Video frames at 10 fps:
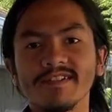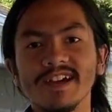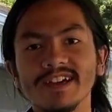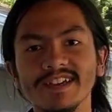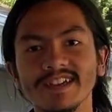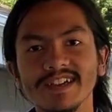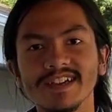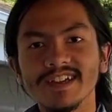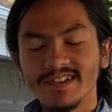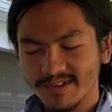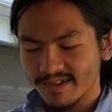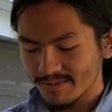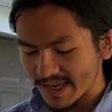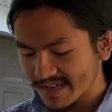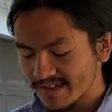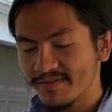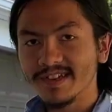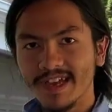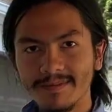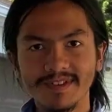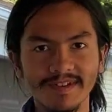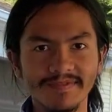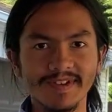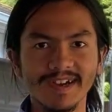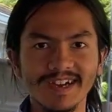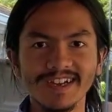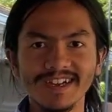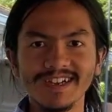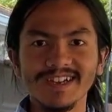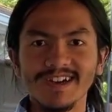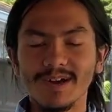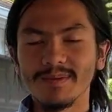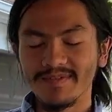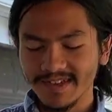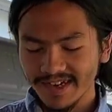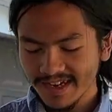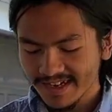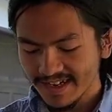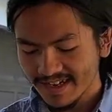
variety. So there's many different types of Arborvitae,